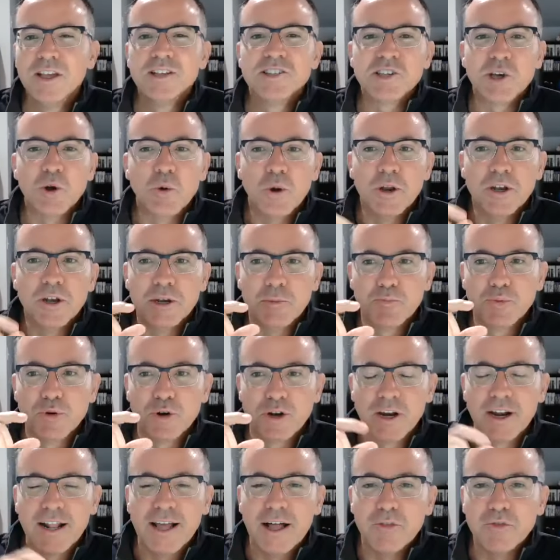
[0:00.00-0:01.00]
So I went and
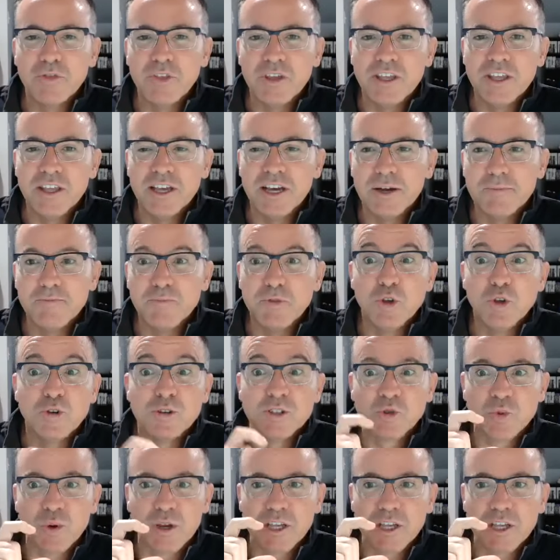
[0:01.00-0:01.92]
printed out the uh, U.S.